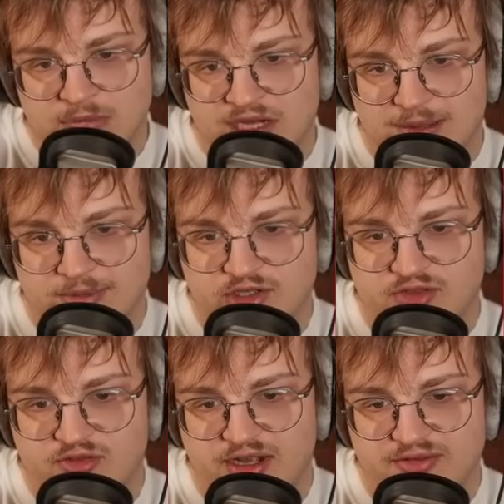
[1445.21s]
How much is
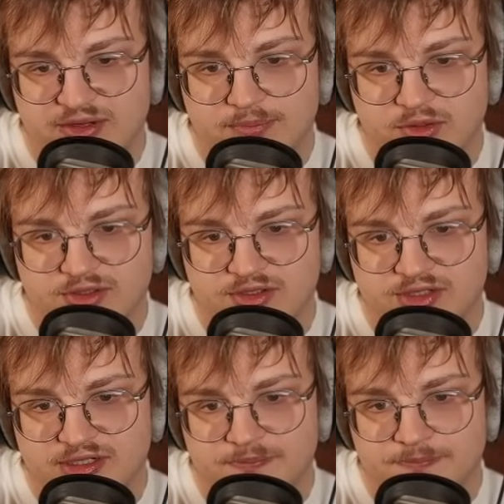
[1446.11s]
5 hit Bullet
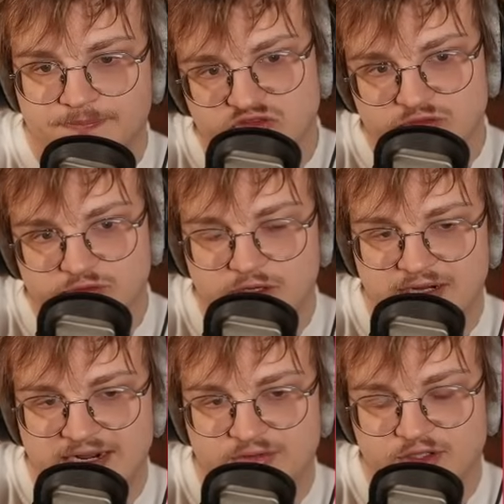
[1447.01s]
Seed?
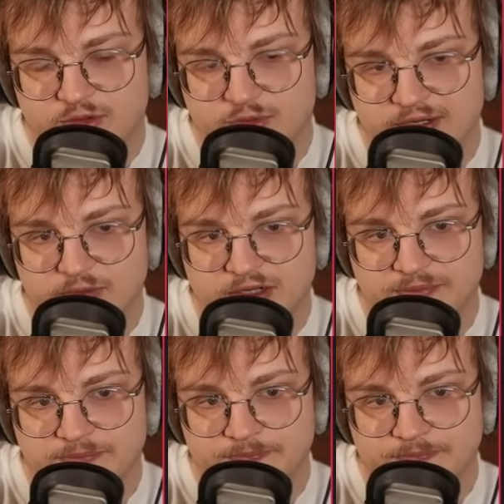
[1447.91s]
On average, 21.